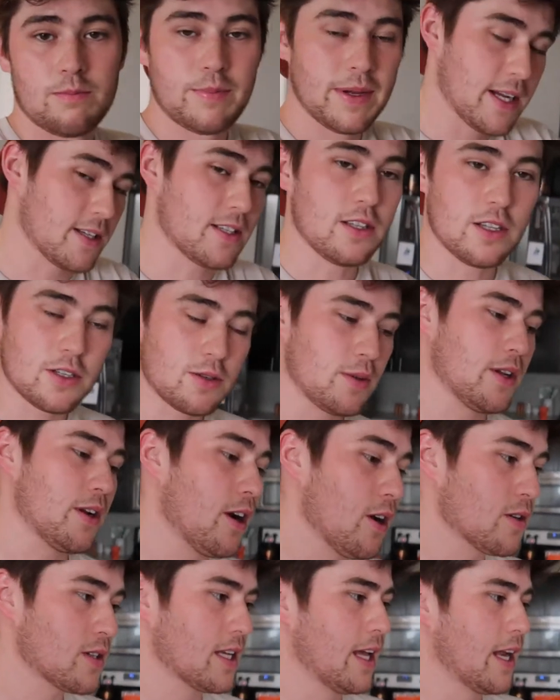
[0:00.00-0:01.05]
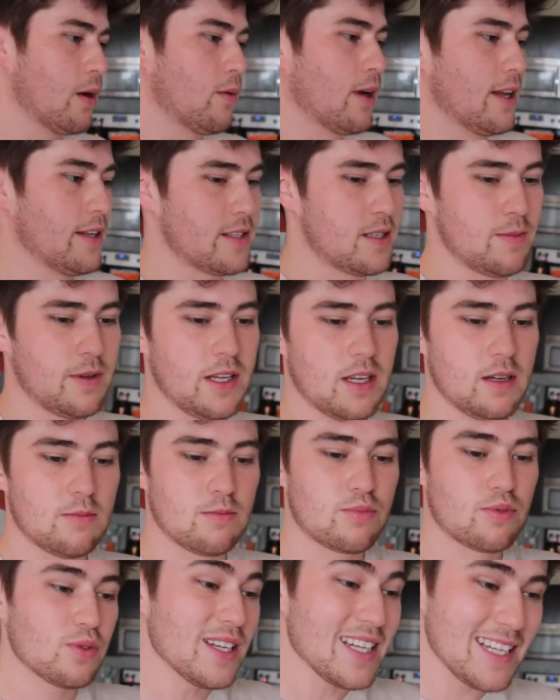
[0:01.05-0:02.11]
because it looks really gross and I want it to be
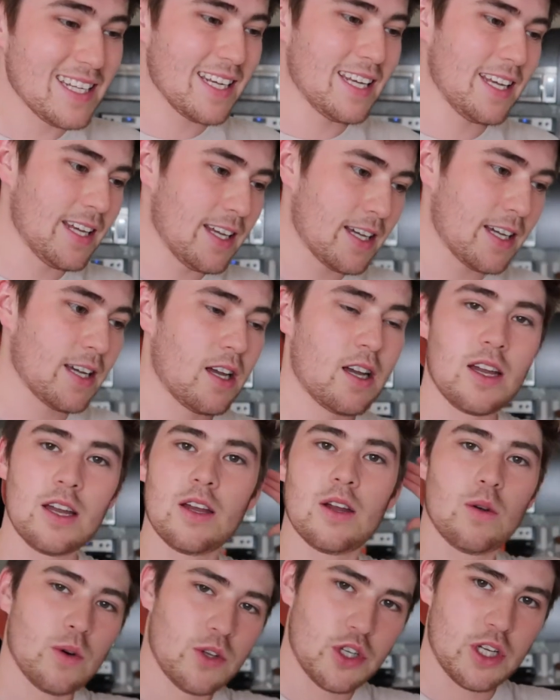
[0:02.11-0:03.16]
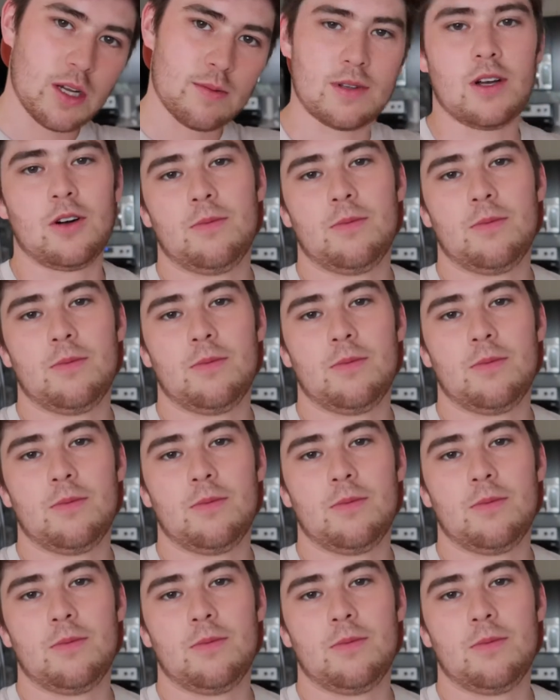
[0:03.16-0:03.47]
pretty when she comes